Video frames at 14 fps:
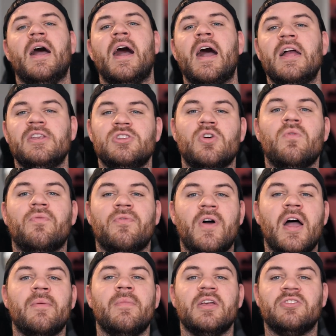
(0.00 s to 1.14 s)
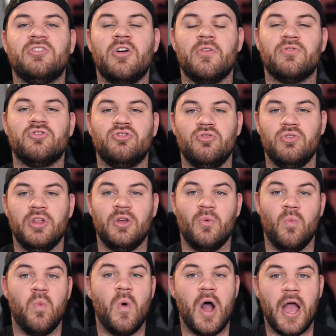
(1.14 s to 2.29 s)
I don't find myself
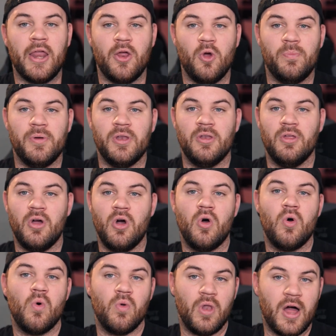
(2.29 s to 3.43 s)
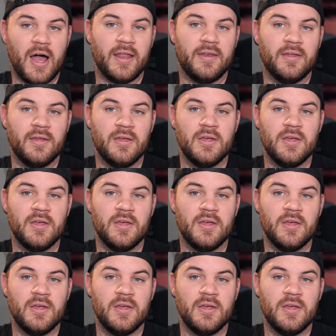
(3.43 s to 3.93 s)
shooting wide open a whole lot.